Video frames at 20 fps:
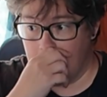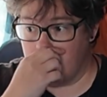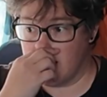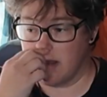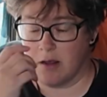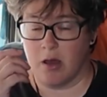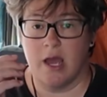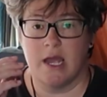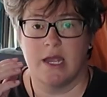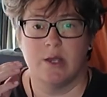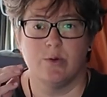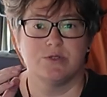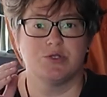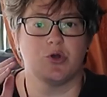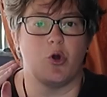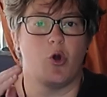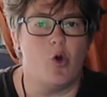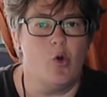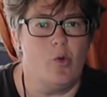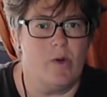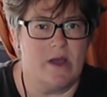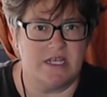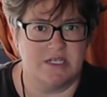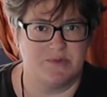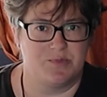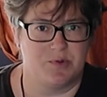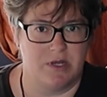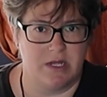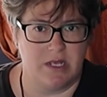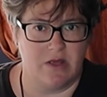And I was
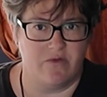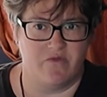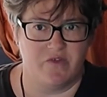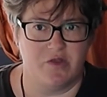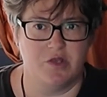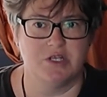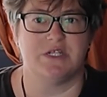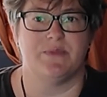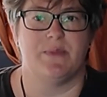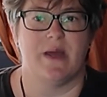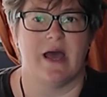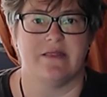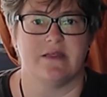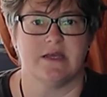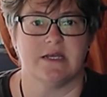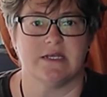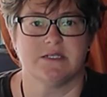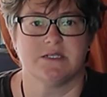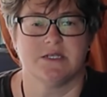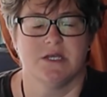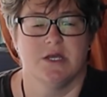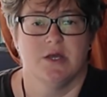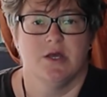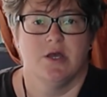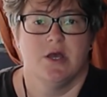always pretty confused about this.